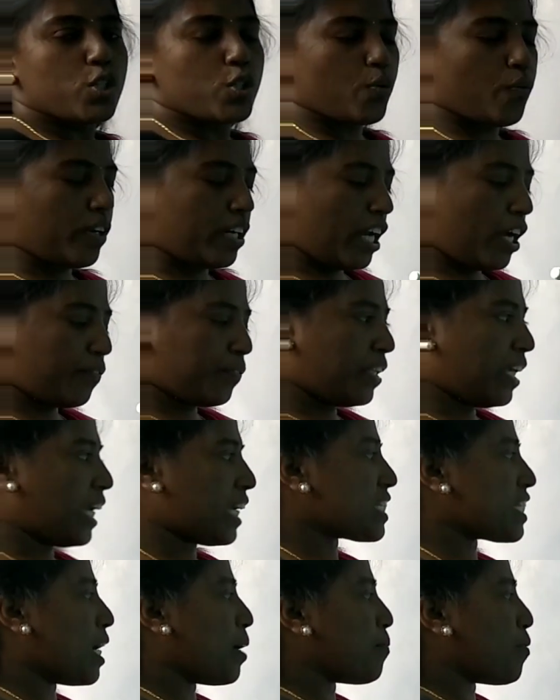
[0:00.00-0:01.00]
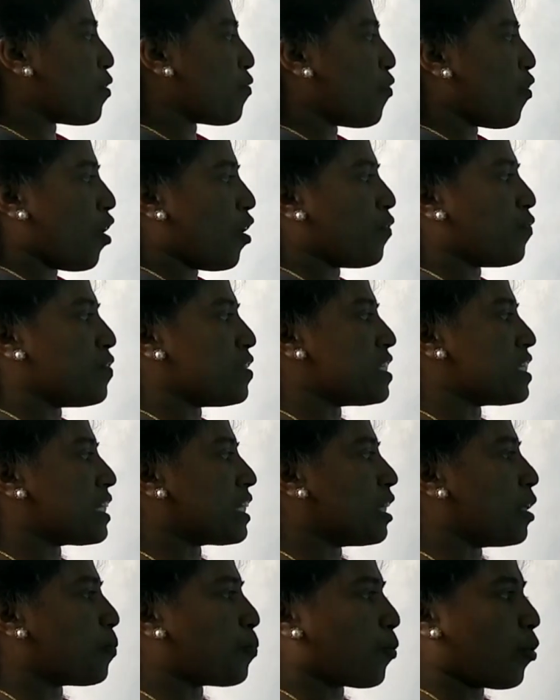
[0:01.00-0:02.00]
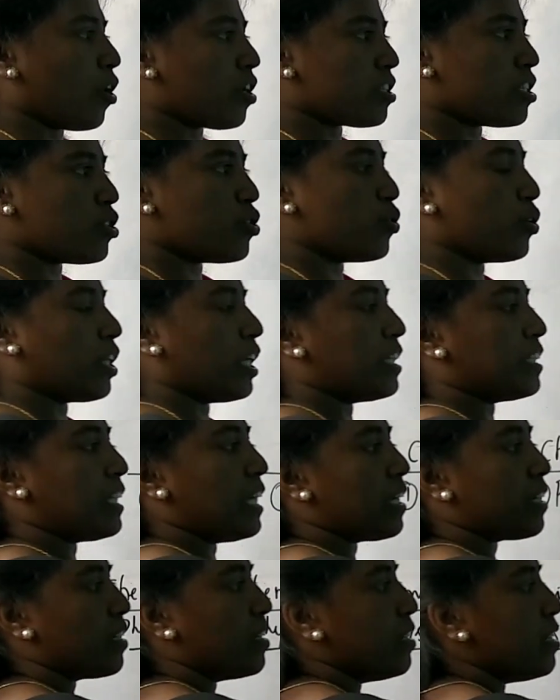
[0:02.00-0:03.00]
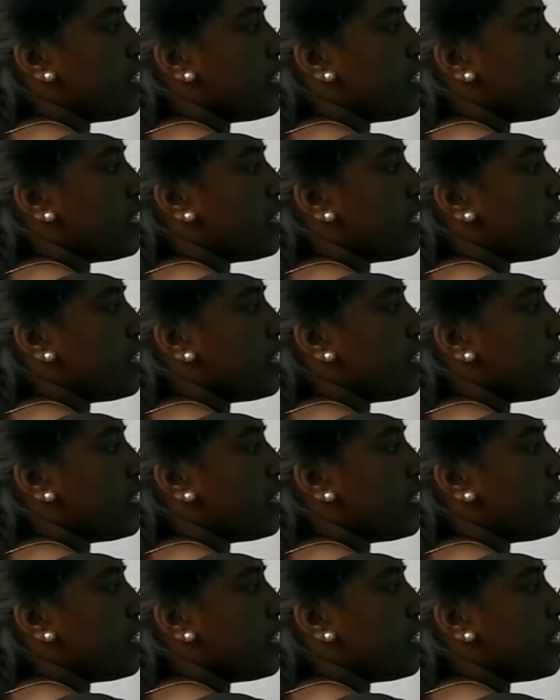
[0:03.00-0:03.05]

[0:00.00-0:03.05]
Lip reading: So one of the example for physical process you can take